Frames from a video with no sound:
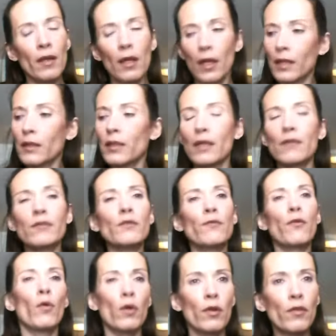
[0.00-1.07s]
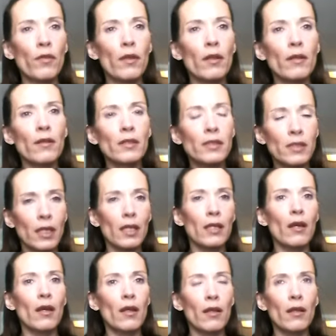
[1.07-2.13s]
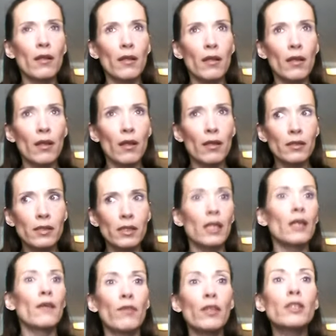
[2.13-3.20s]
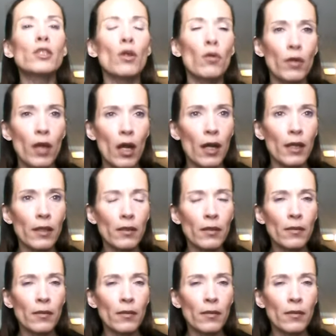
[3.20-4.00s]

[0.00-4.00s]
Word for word: it gives forth the seed, the seed of its own kind,